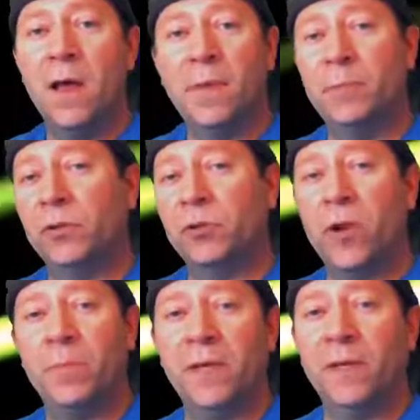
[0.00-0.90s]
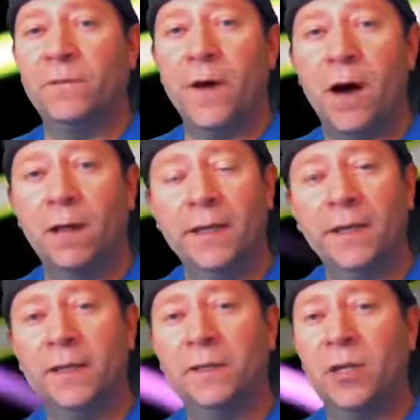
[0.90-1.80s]
people tripping and
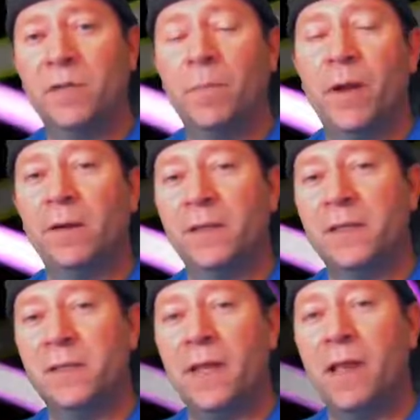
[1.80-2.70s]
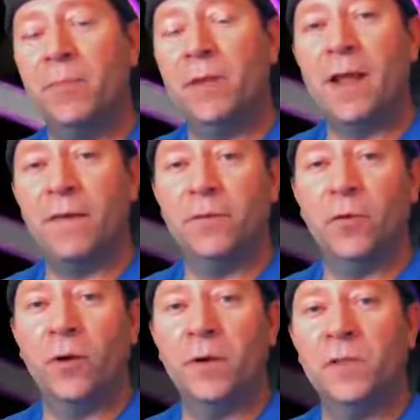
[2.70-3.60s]
falling and just barely escaping
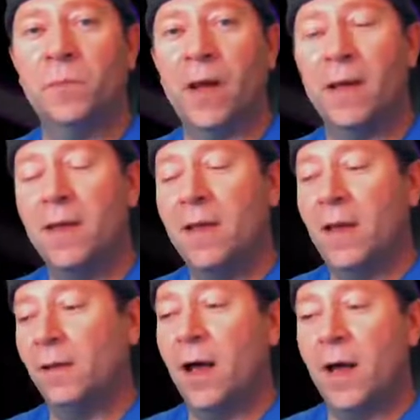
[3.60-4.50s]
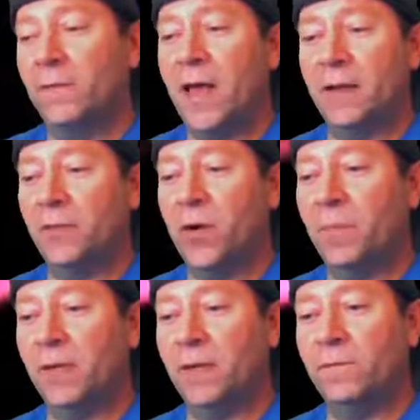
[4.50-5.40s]
afterwards, by a lot of that
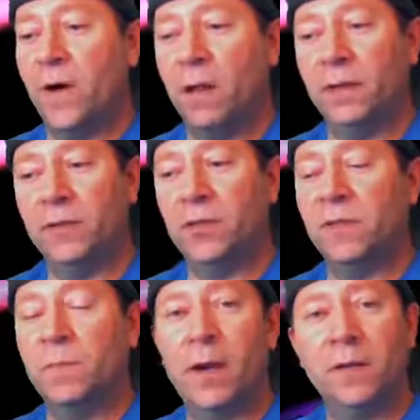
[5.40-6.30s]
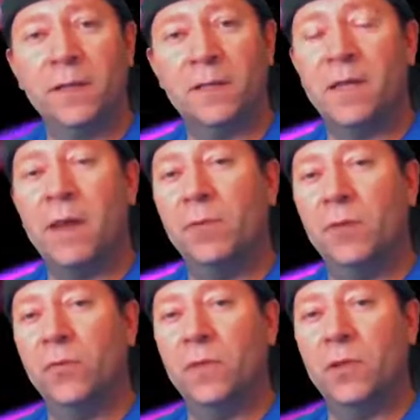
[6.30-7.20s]
tripping and falling, just barely
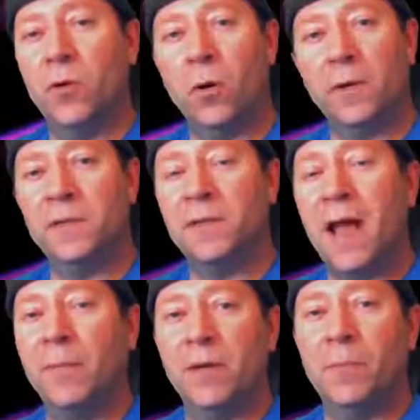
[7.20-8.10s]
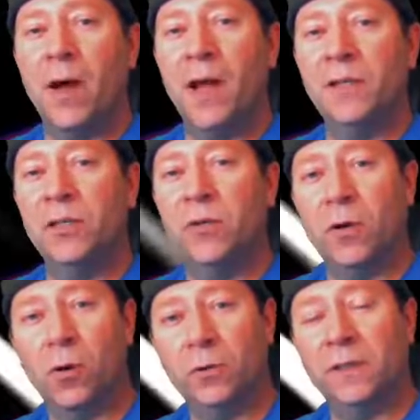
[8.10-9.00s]
escaping through the door and slamming it behind you
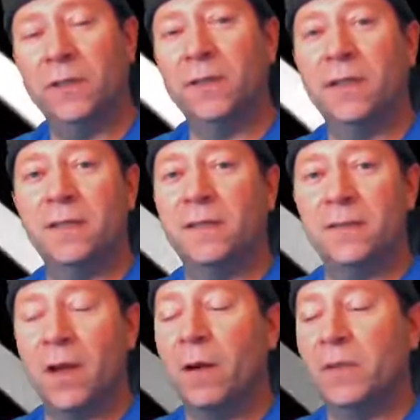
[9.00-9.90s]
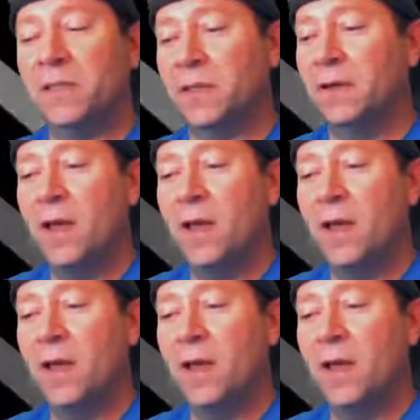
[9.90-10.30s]
and holding it against the zombies. And